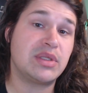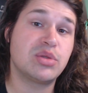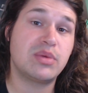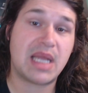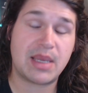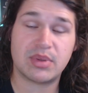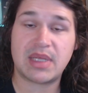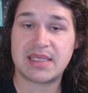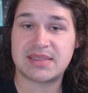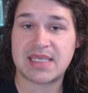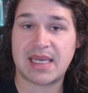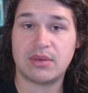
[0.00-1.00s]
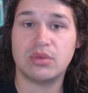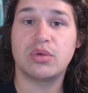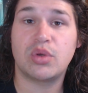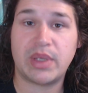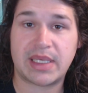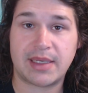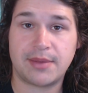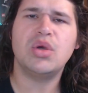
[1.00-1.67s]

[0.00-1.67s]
to enable a sale quicker.